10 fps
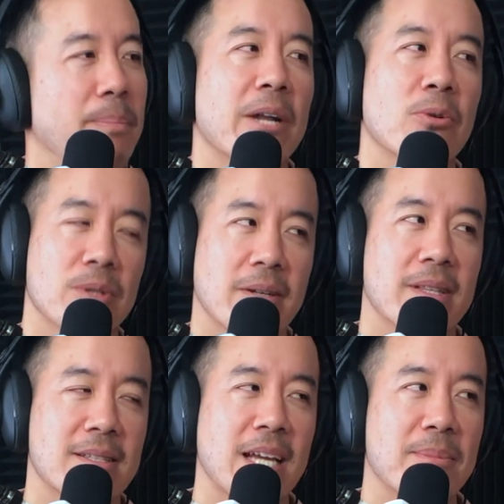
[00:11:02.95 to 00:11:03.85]
But also
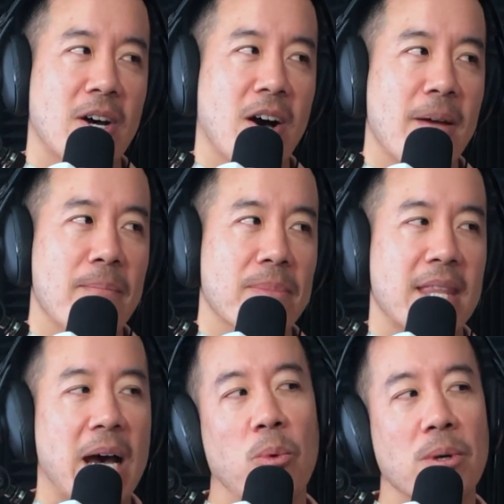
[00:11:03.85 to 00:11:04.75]
at the same
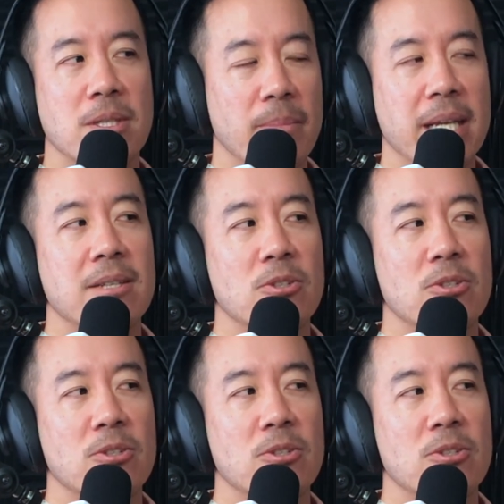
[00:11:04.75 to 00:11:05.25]
time, that wasn't me.